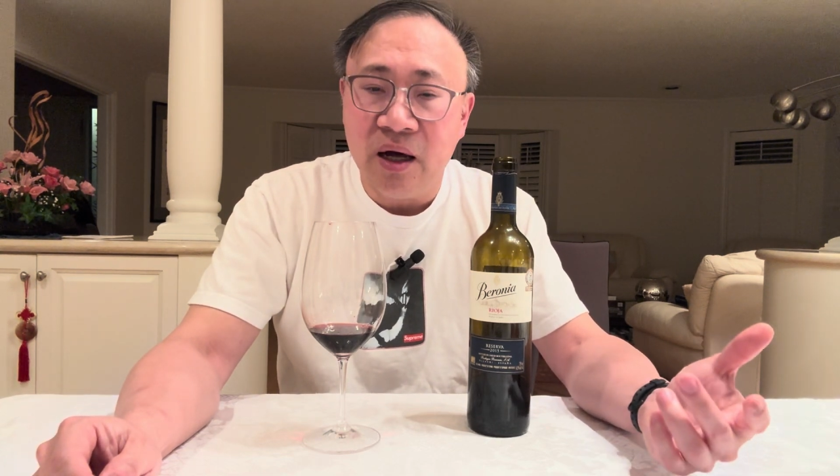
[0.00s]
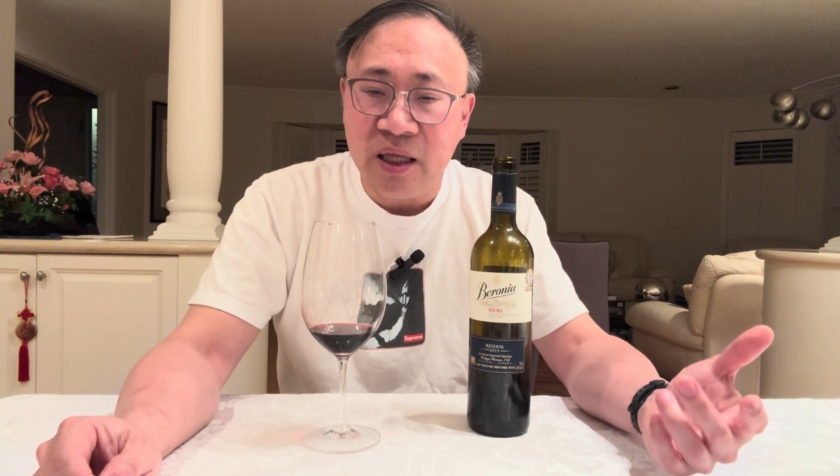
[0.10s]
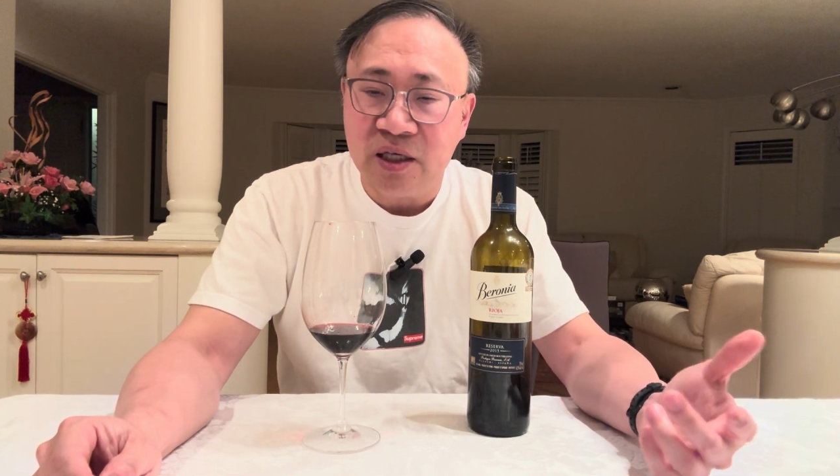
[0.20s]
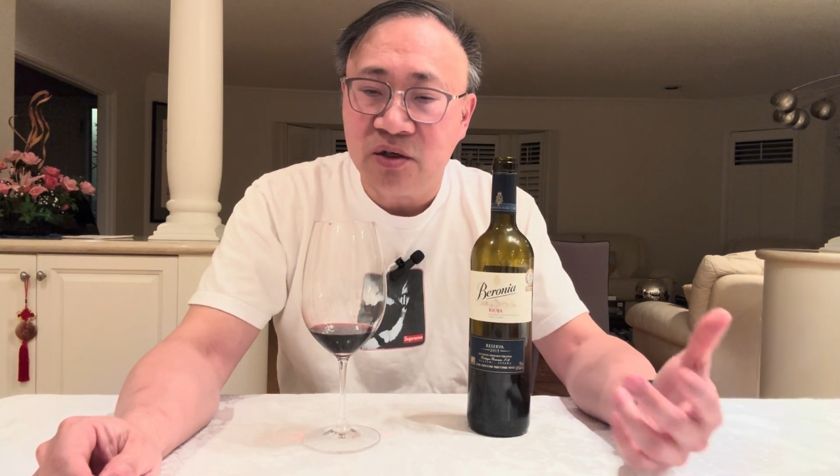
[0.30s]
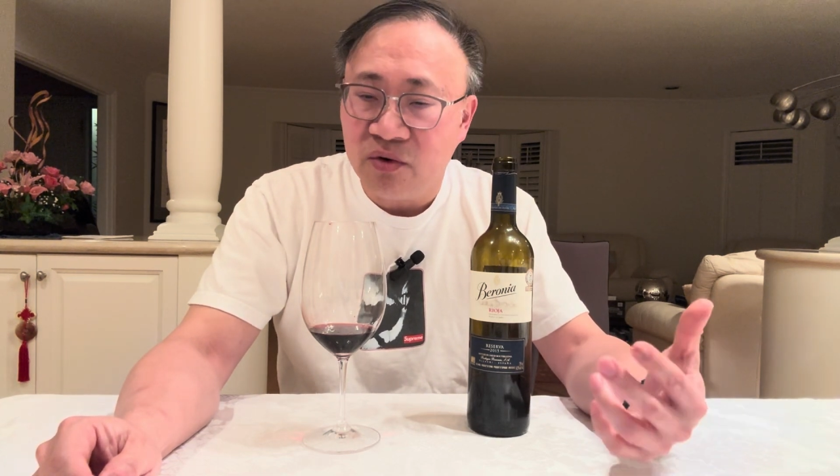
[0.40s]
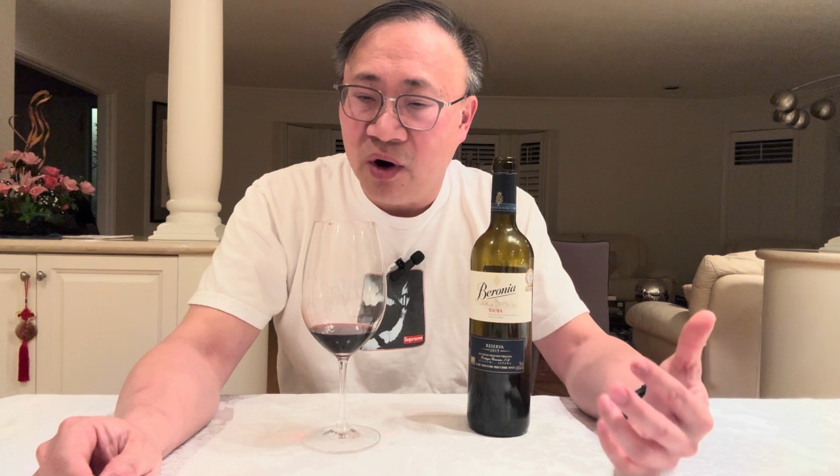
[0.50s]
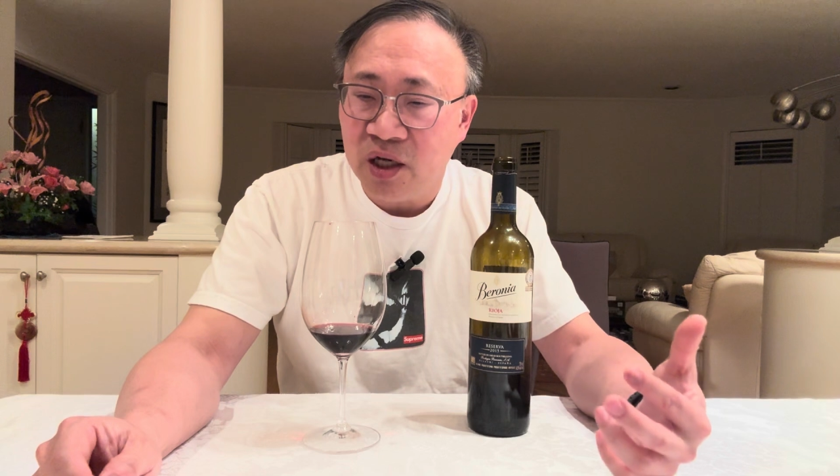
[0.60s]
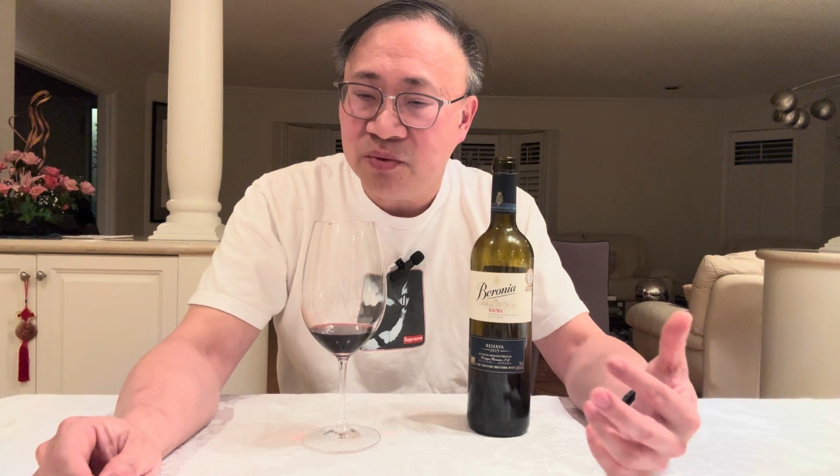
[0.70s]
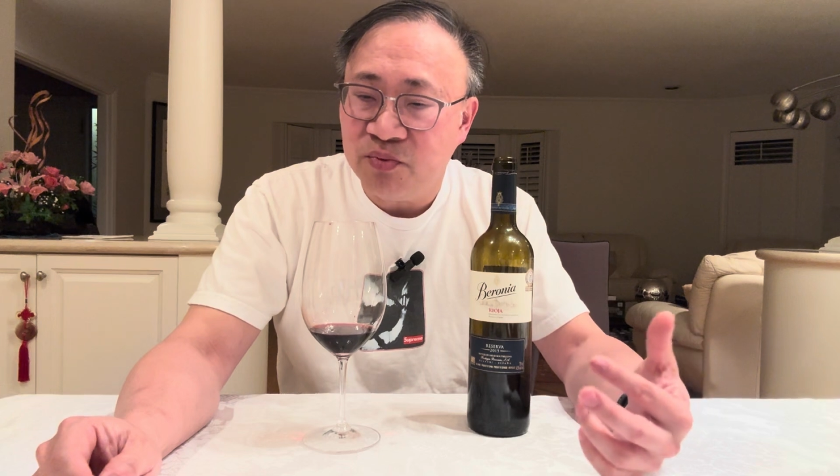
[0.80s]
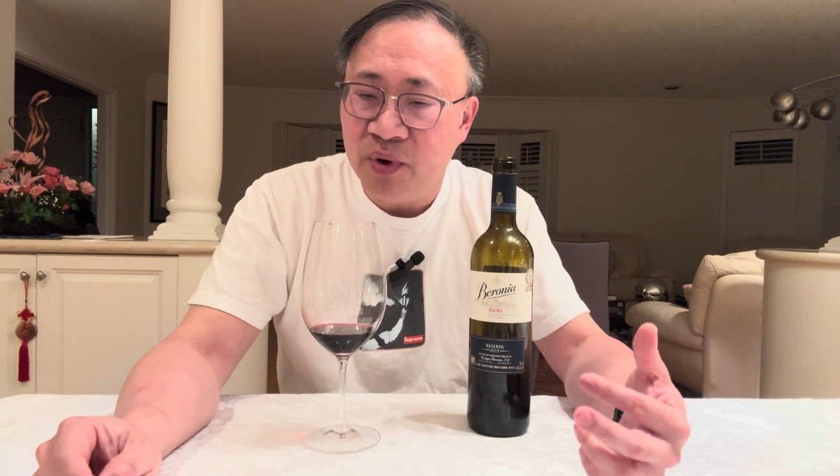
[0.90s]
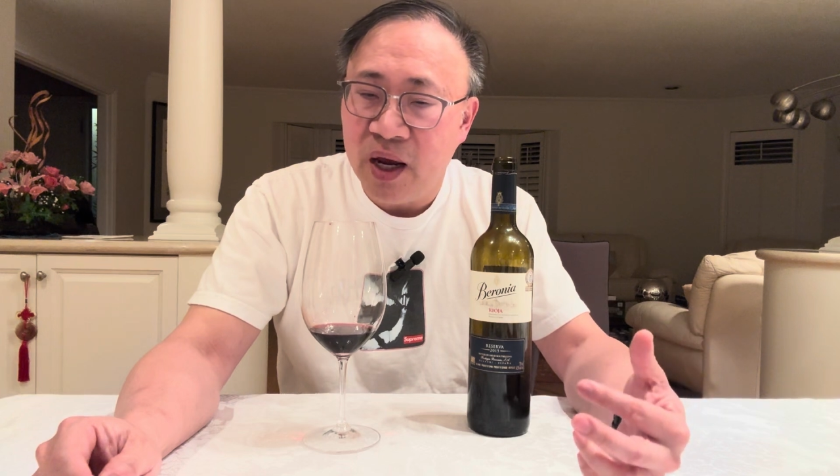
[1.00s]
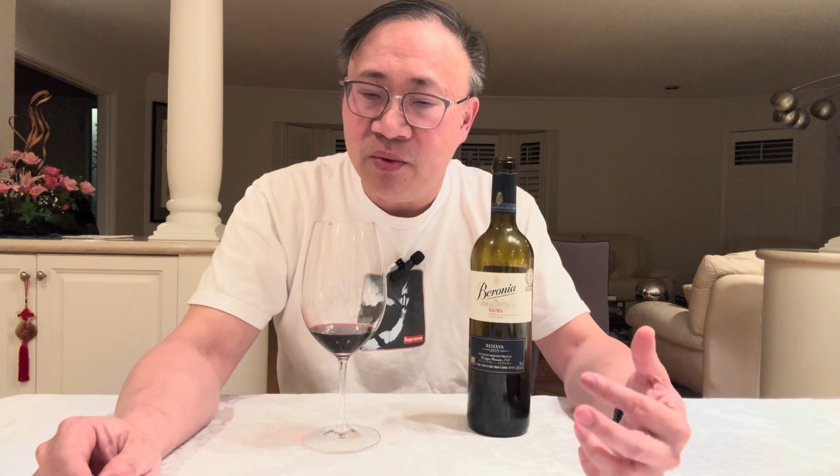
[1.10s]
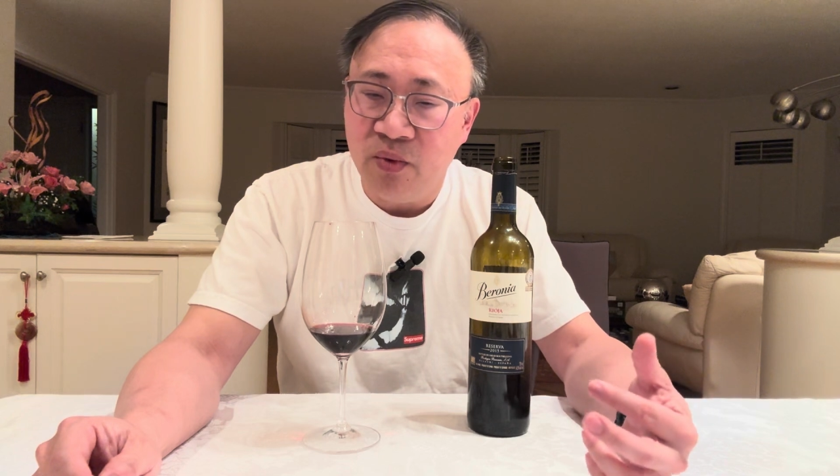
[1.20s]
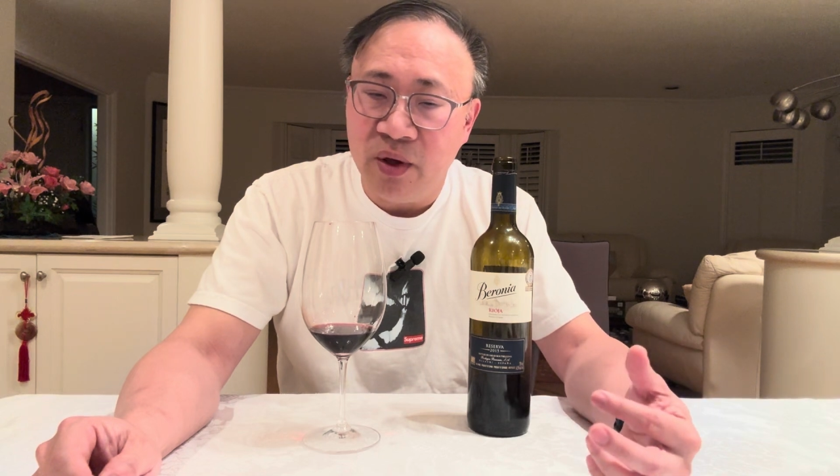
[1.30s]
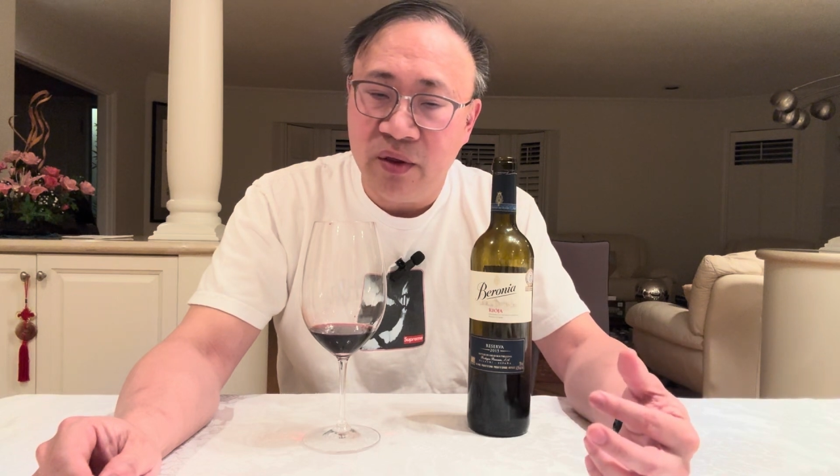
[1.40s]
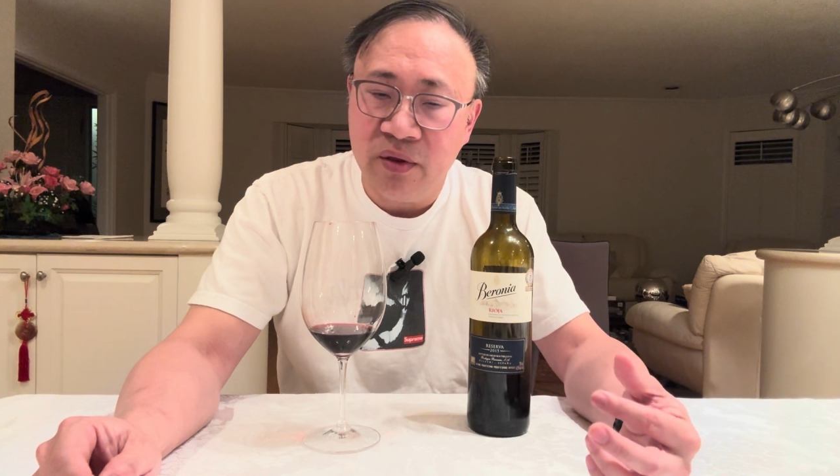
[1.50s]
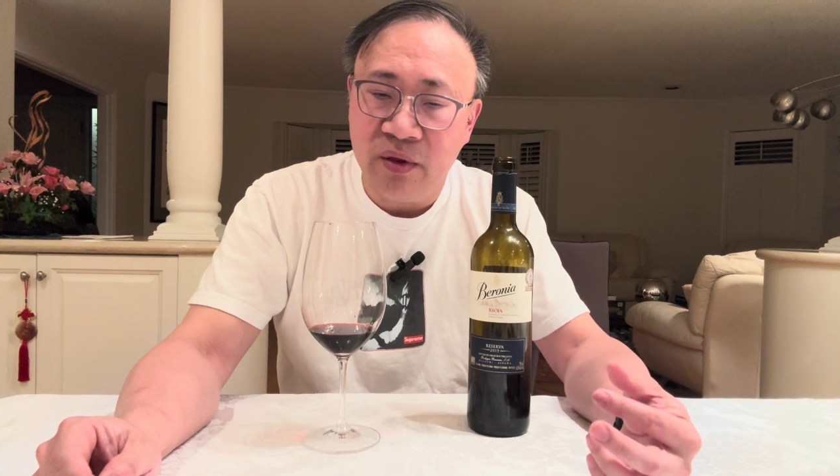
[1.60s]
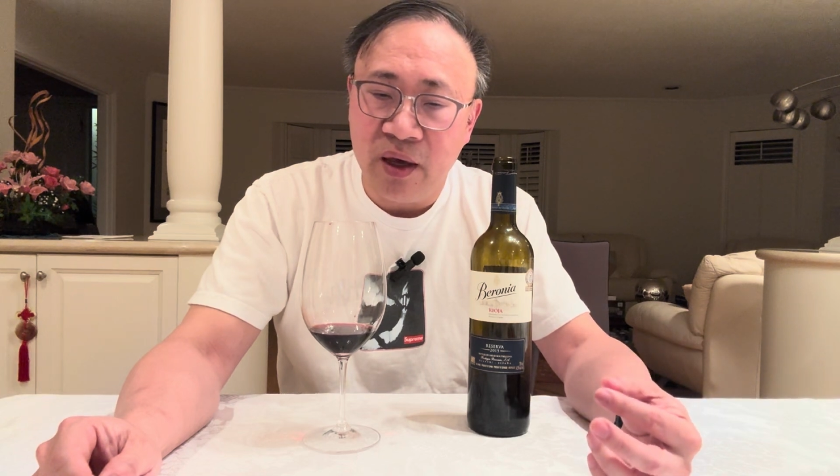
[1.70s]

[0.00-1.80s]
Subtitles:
that's crossbred with